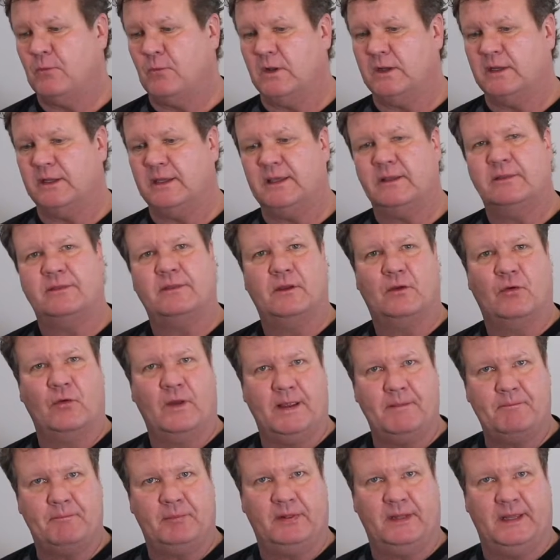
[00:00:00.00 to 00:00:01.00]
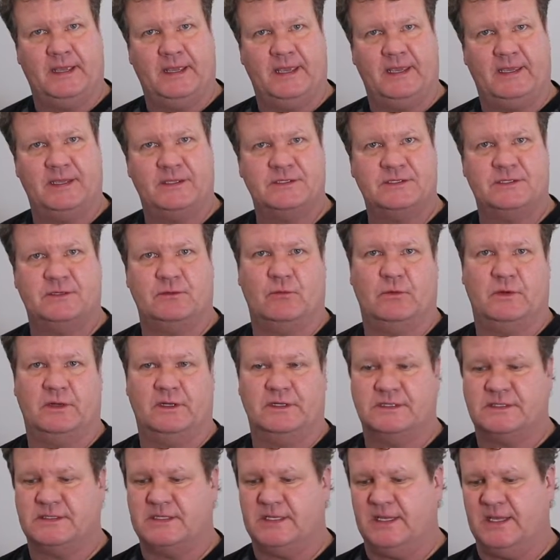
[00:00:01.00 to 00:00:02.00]
want to get the great plays. You want to
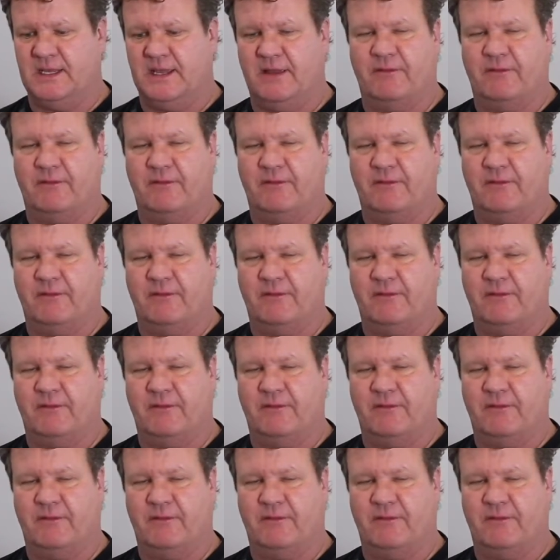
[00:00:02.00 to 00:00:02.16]
see